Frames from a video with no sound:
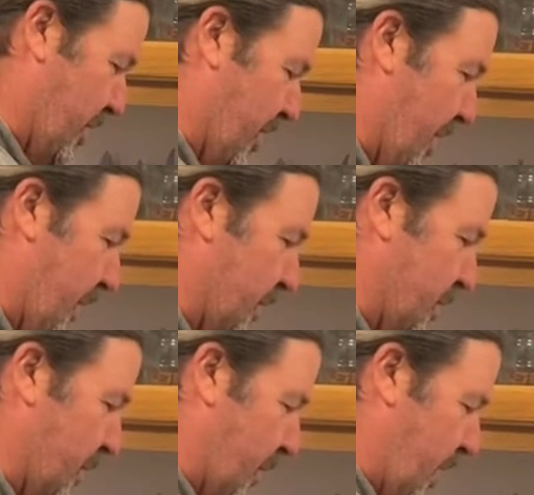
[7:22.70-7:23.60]
cup, so
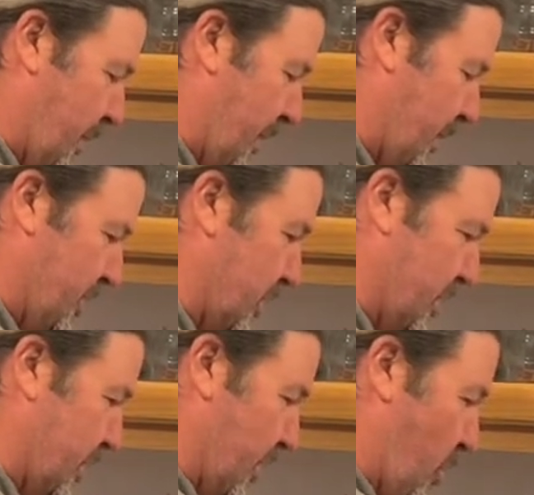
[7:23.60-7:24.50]
probably
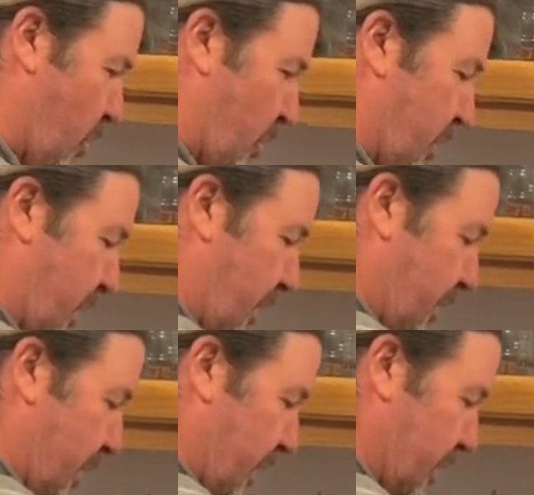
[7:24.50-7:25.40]
just a quarter cup
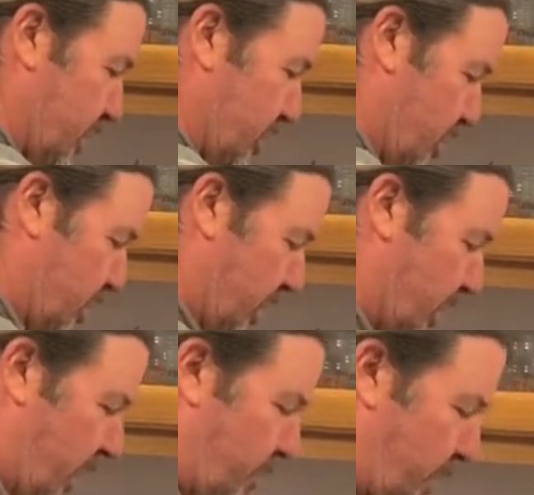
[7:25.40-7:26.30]
in each, and
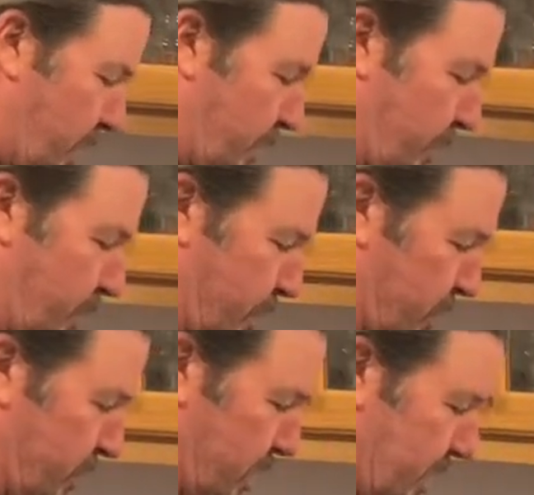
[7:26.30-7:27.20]
I probably put
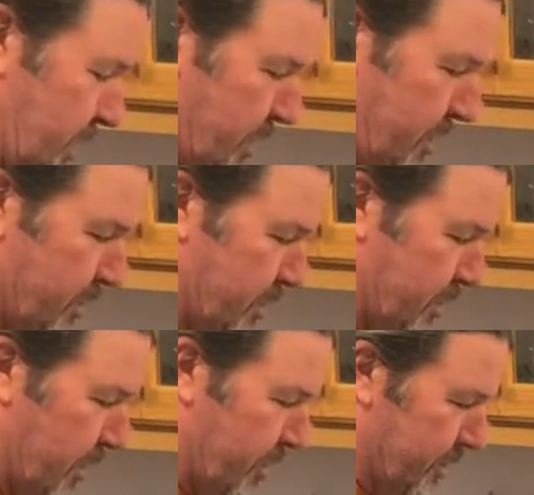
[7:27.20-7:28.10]
six of those
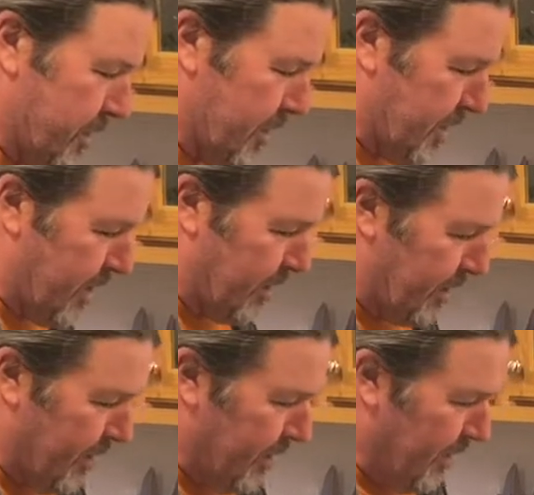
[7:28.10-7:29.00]
suckers in there.
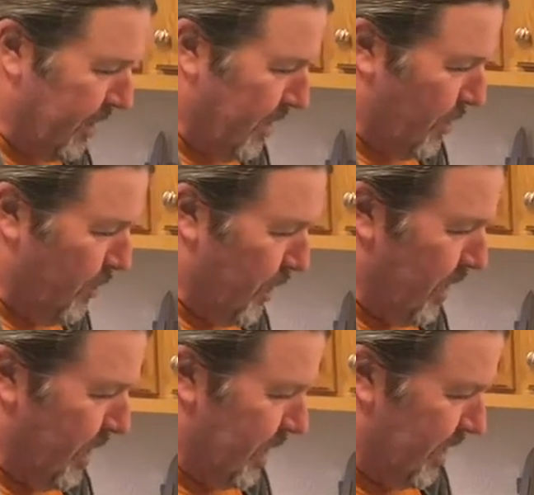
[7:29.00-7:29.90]

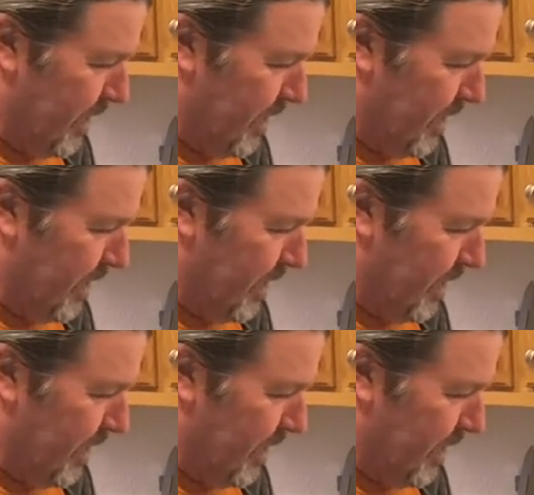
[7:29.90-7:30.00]
But